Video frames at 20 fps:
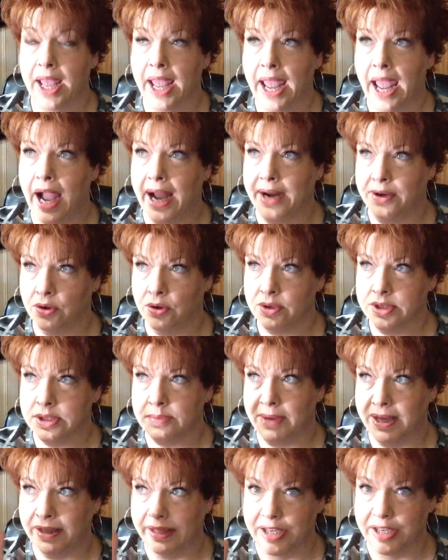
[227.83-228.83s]
I noticed
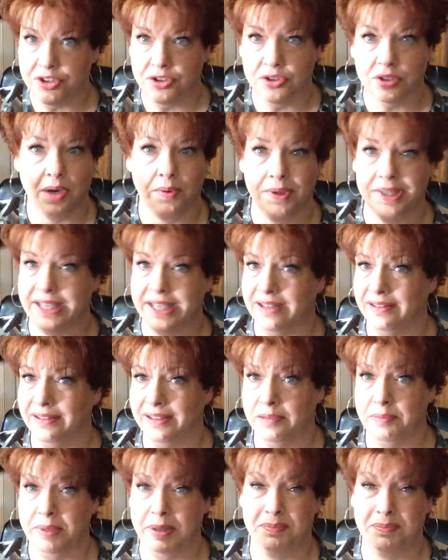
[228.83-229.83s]
my lashes going down a
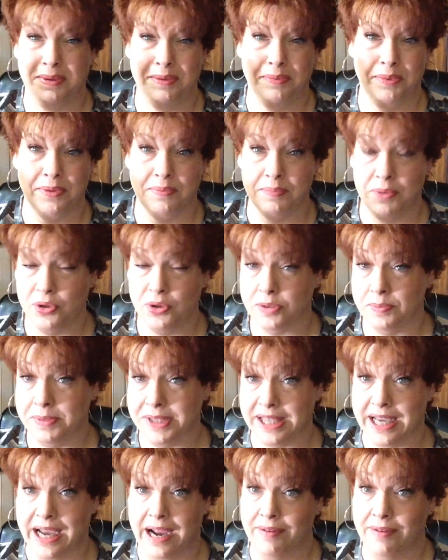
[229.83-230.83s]
little bit, but with most
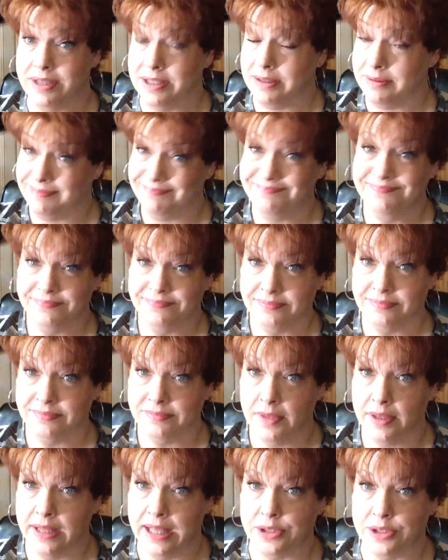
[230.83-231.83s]
mascaras,
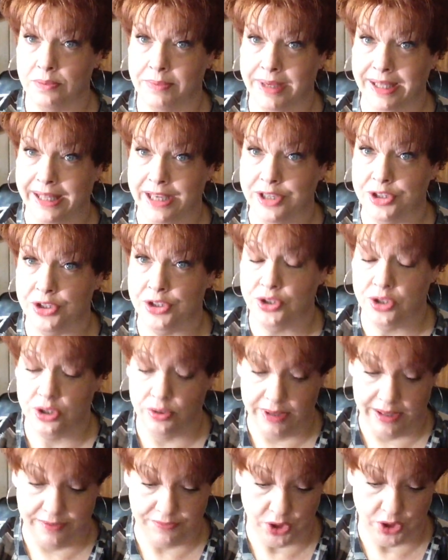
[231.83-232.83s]
that's what my lashes do
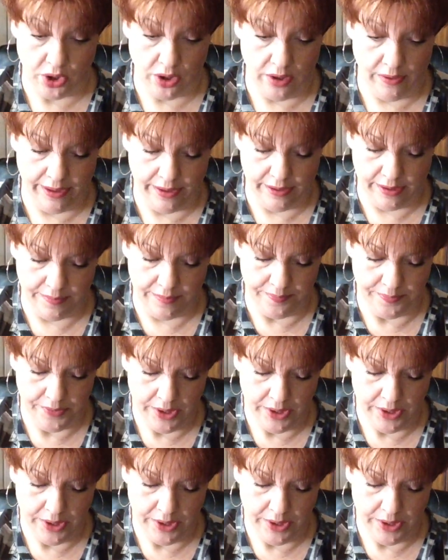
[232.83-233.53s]
after curling them.